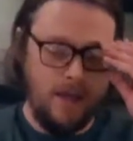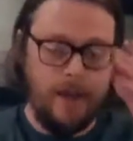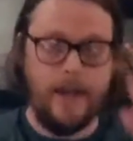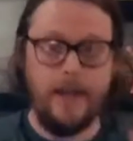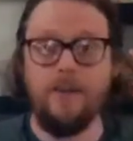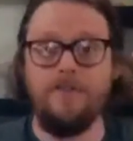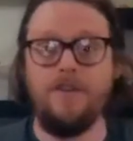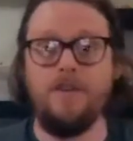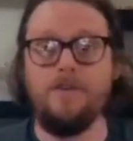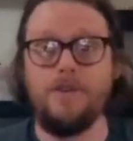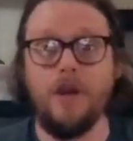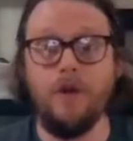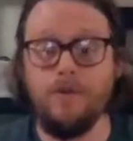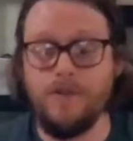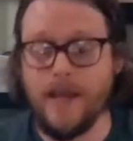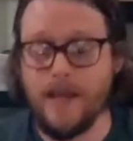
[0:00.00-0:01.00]
And if you
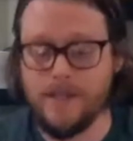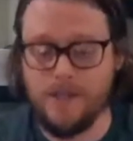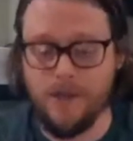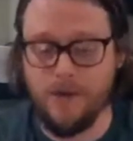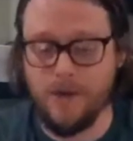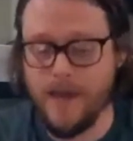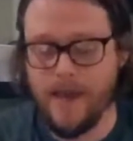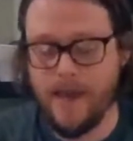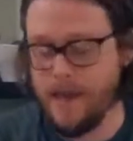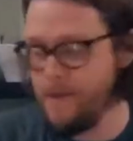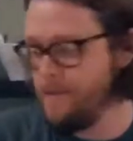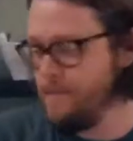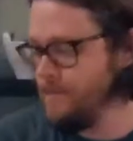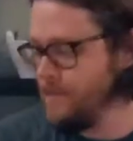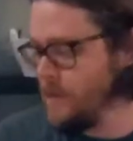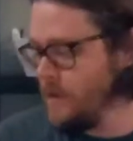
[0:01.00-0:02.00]
don't, that's okay,
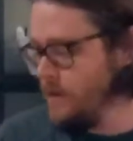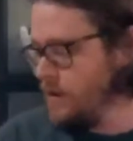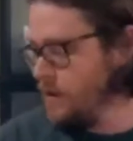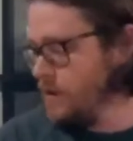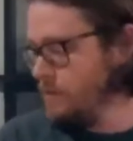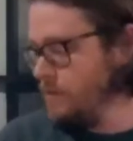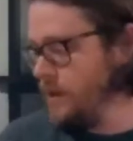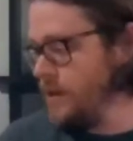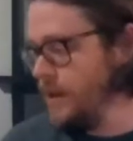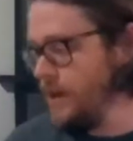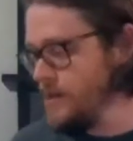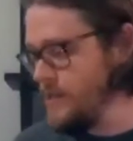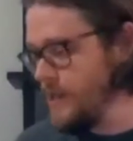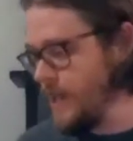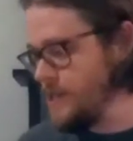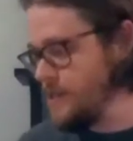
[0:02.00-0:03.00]

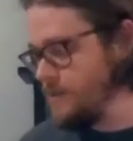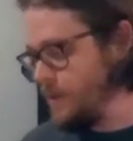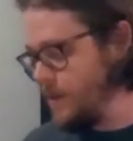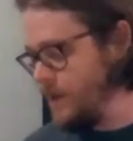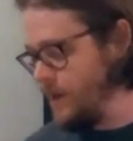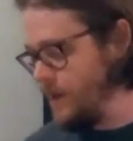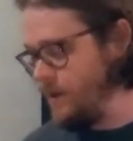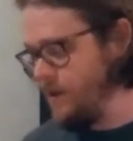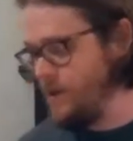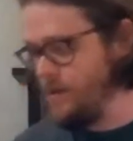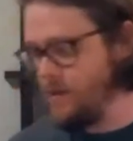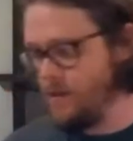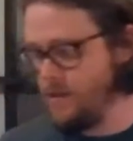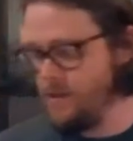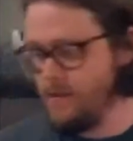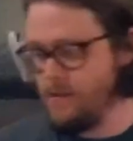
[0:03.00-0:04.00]
because that's where
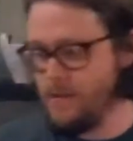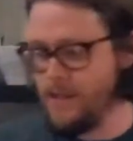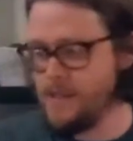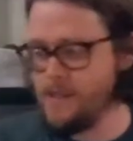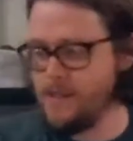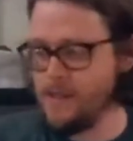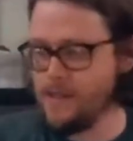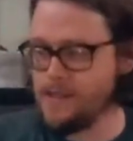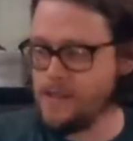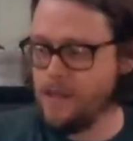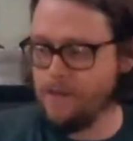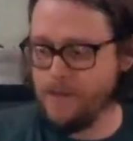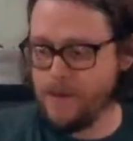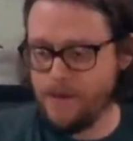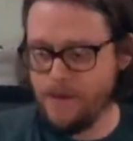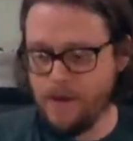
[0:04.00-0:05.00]
these things
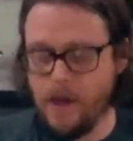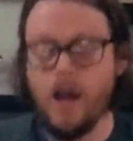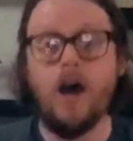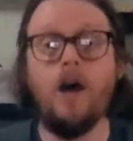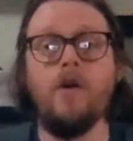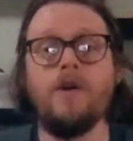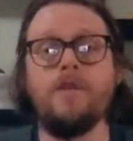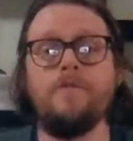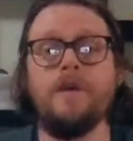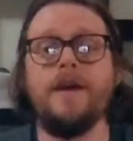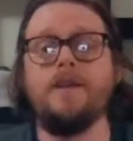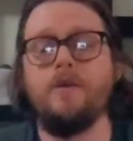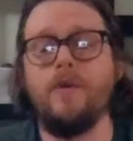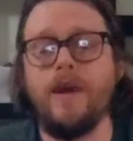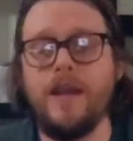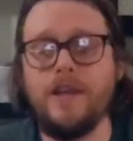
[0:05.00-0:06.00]
come in. Oh, and by
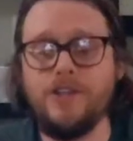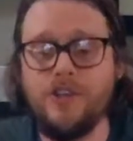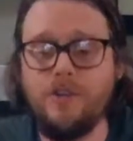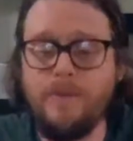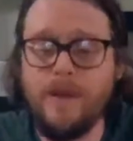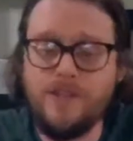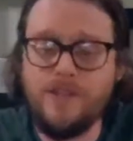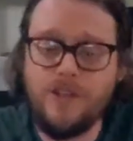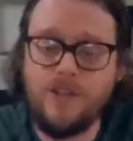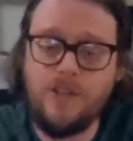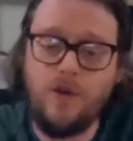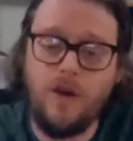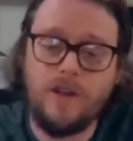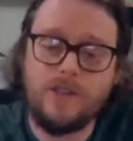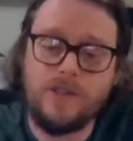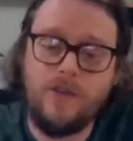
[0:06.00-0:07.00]
the way, I should mention
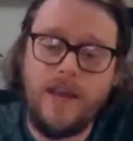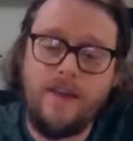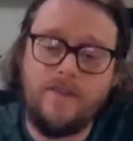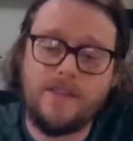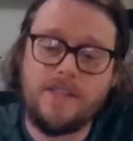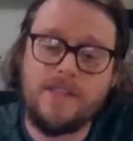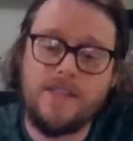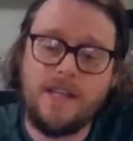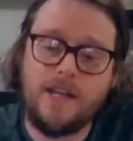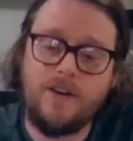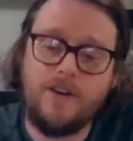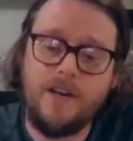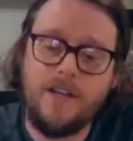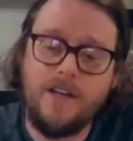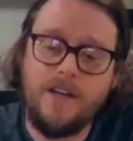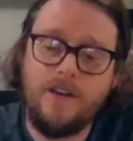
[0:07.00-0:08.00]
you also have a sticker
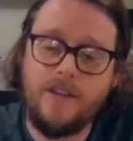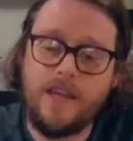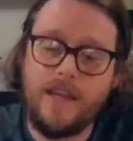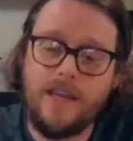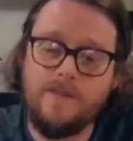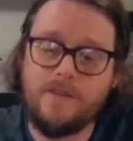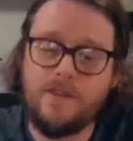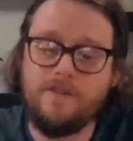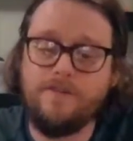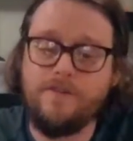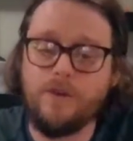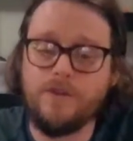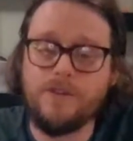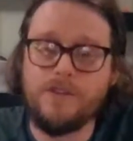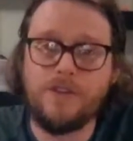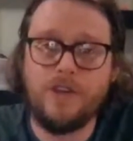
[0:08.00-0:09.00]
in here that gives a
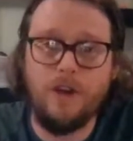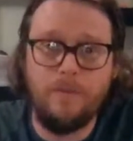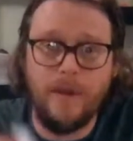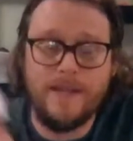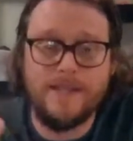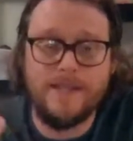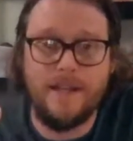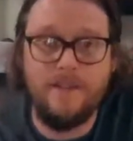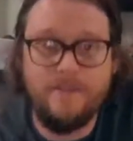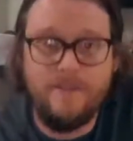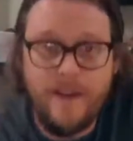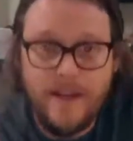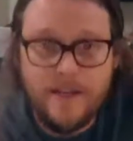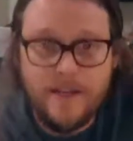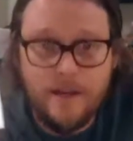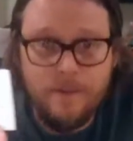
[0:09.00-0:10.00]
fold scope
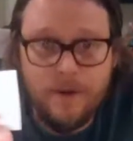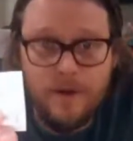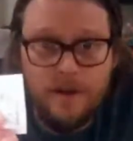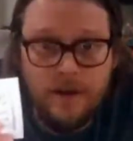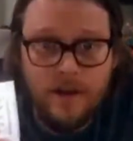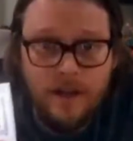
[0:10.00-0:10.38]
identifying number.